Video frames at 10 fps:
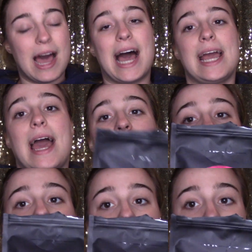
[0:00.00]
I
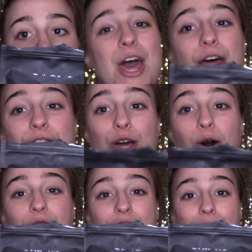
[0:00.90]
add this, the
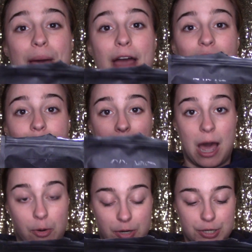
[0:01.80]
Goji Berry
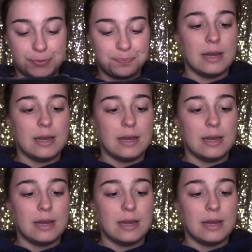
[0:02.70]
powder.